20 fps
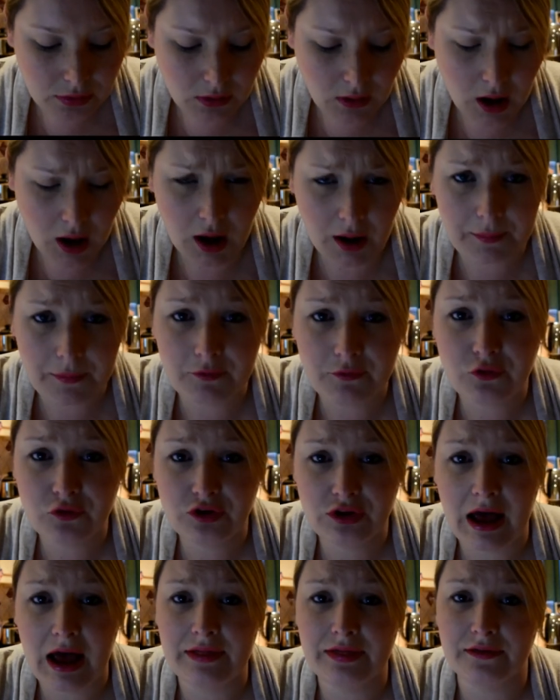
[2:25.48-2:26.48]
I've
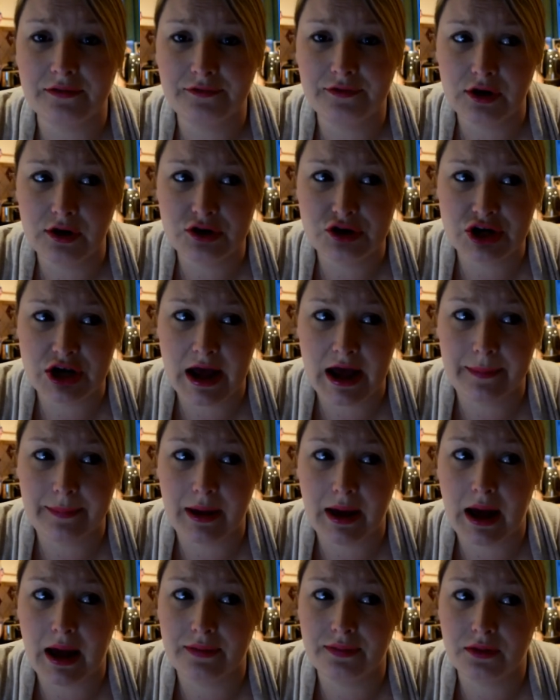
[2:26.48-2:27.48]
also had the flu jab
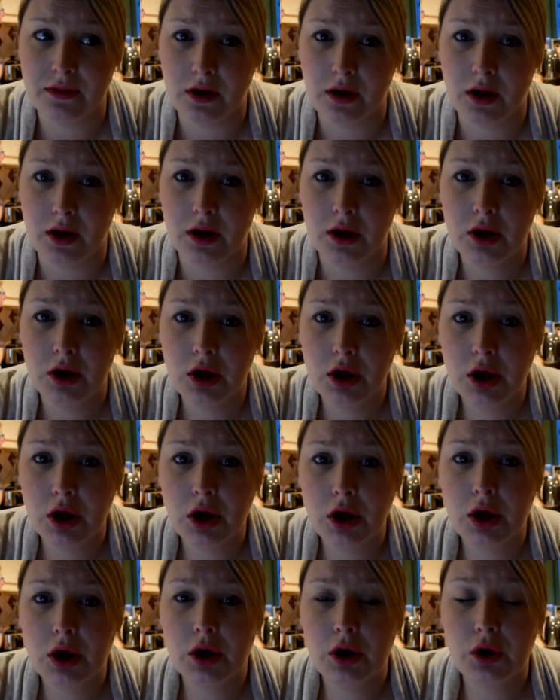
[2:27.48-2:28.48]
and the
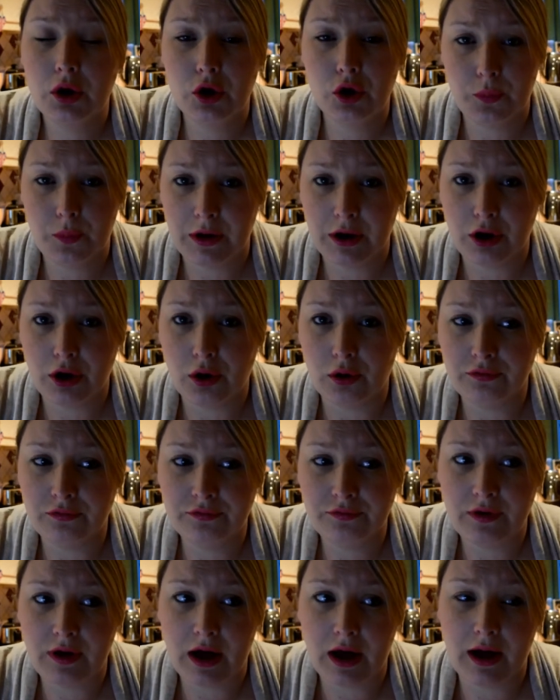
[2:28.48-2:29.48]
whooping
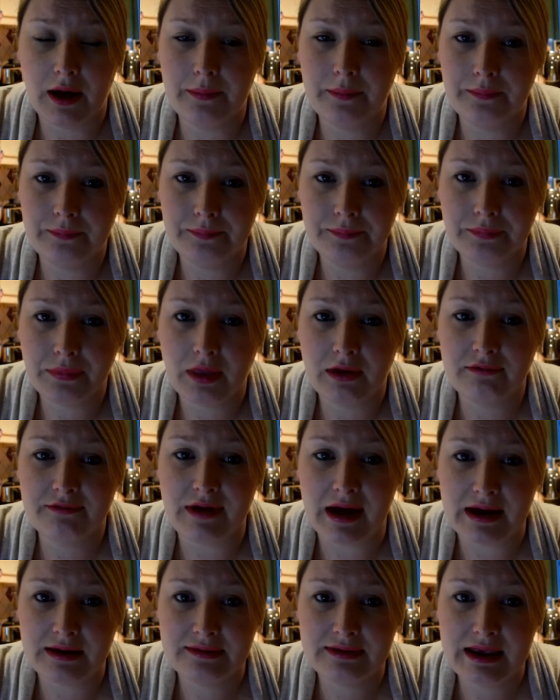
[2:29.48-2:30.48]
cough
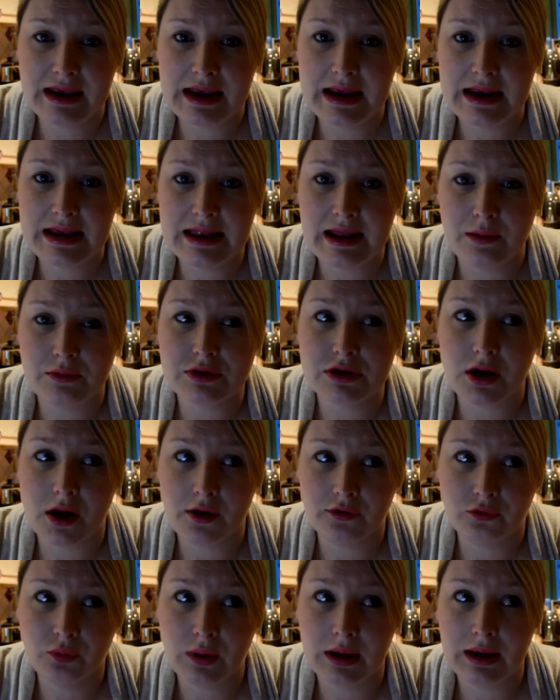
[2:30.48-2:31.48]
vaccine. That was
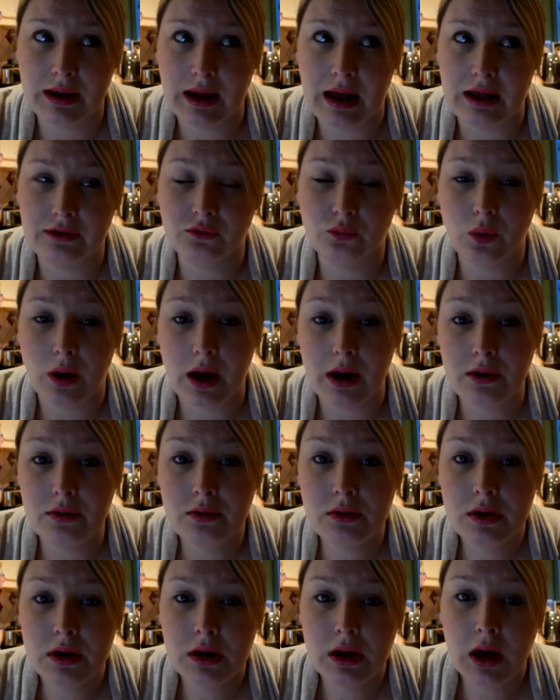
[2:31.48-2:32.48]
last week as
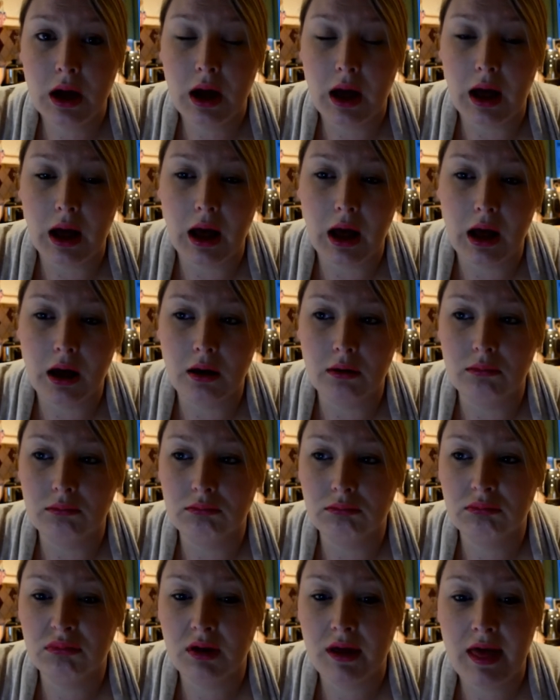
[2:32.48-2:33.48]
well.
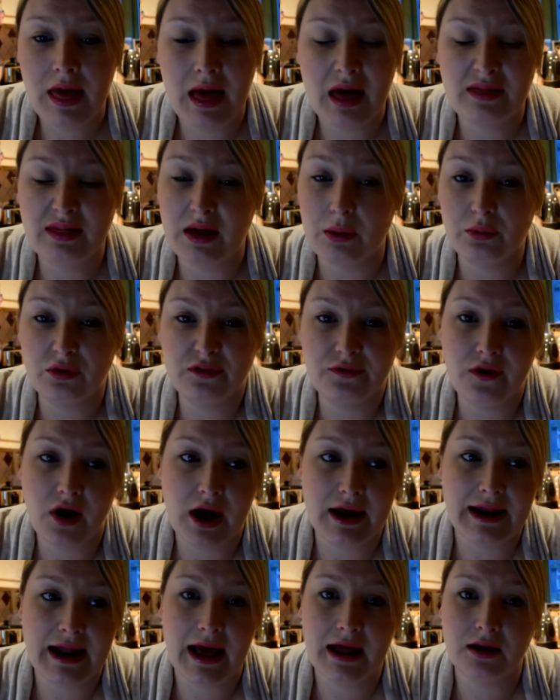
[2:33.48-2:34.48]
And that was
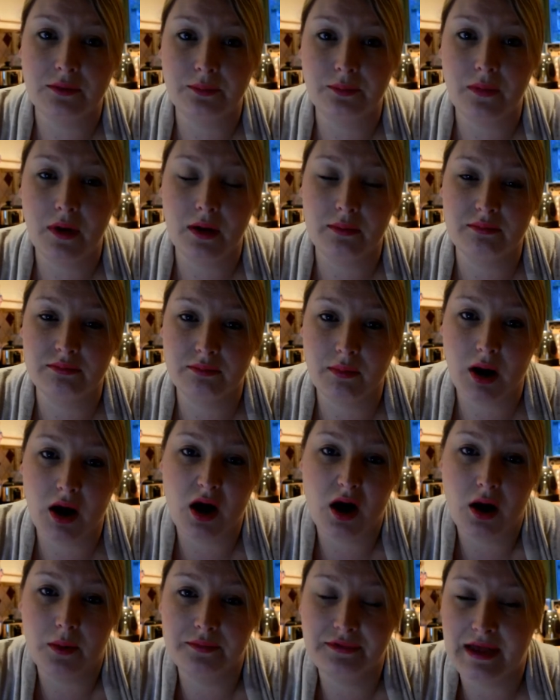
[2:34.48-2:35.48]
fine. I had, my
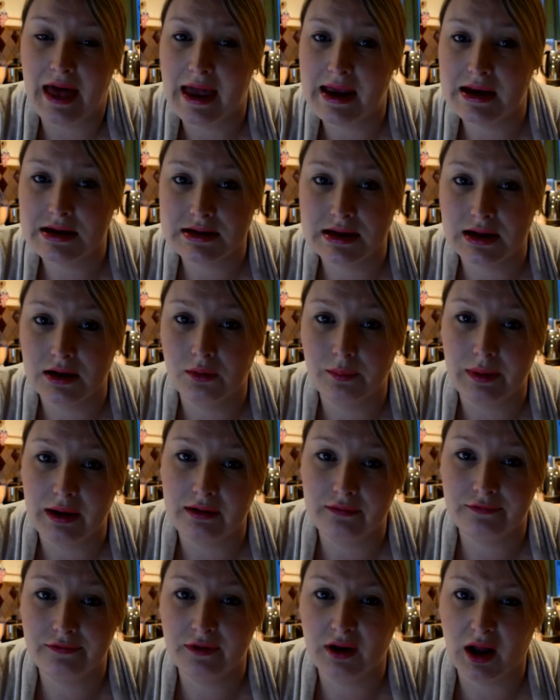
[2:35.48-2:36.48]
arms ached a little
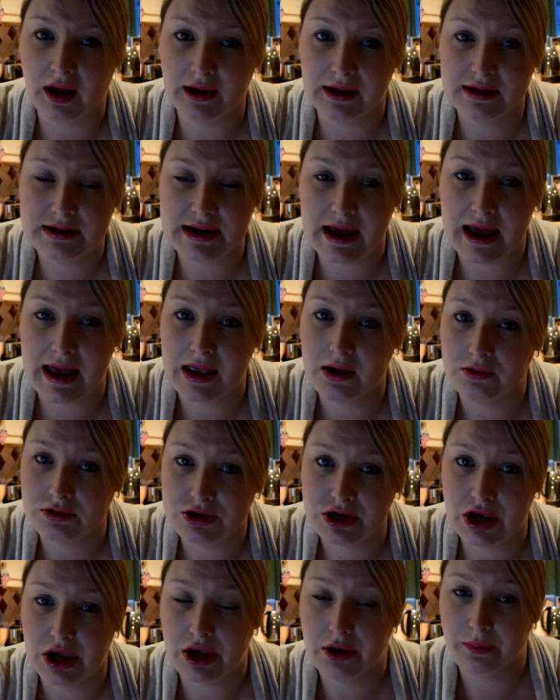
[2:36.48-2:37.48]
bit for like a day or
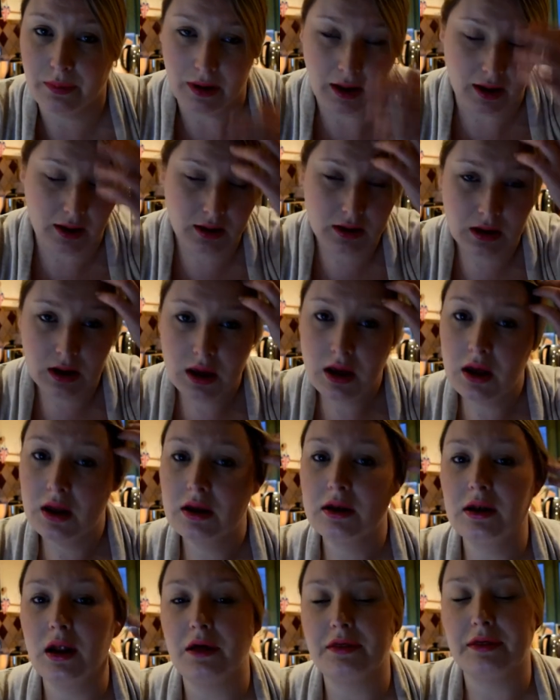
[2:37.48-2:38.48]
two, but
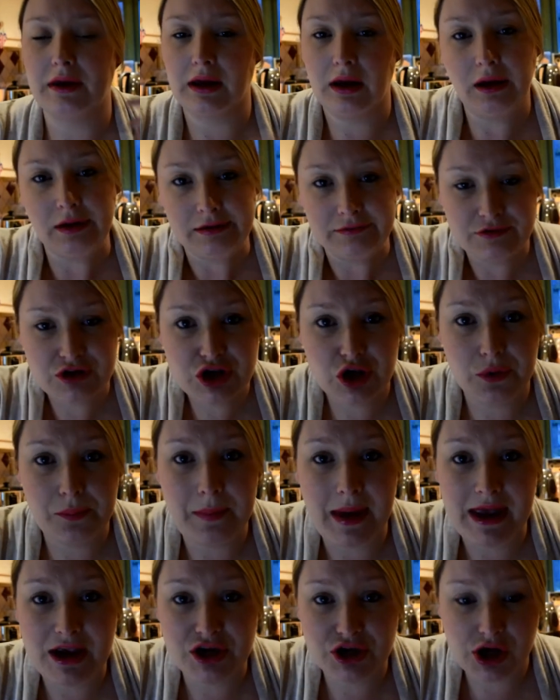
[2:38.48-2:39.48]
nothing kind of too
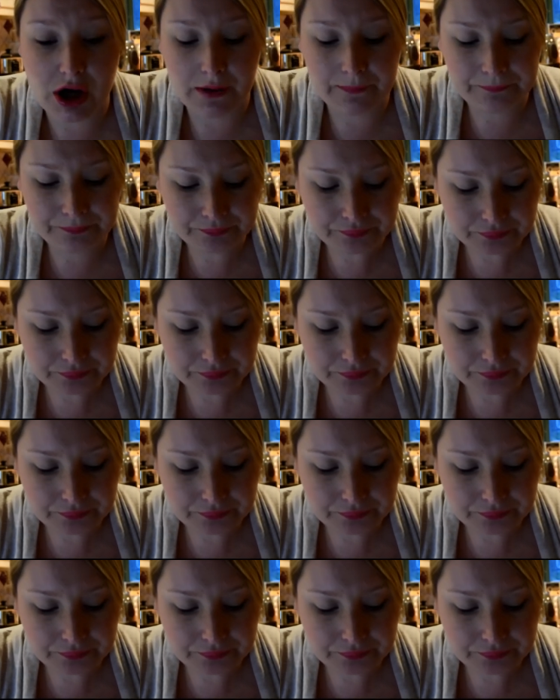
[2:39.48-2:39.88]
major.